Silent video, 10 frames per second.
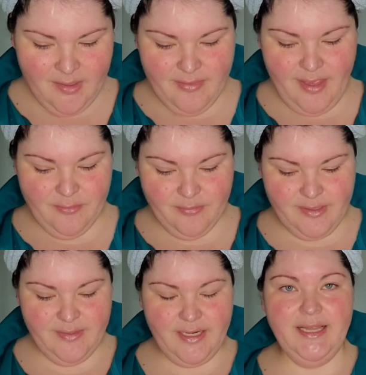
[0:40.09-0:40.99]
The other
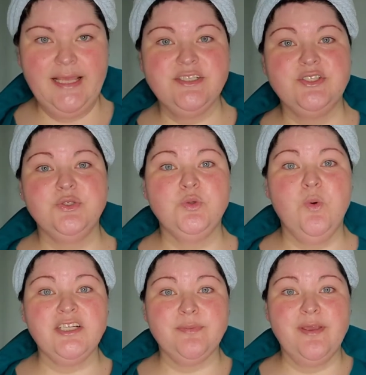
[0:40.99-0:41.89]
thing that I like to
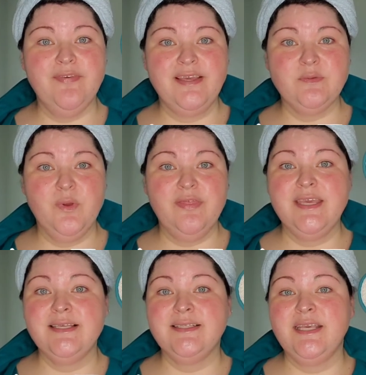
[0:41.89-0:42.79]
wash my face with
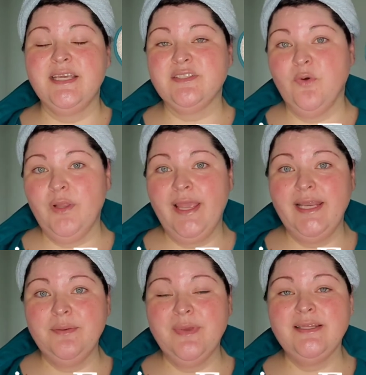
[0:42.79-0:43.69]
is the
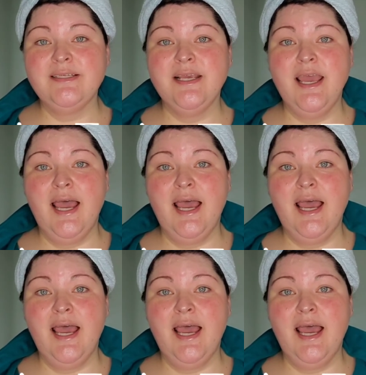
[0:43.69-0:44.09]
exfoliating mitt.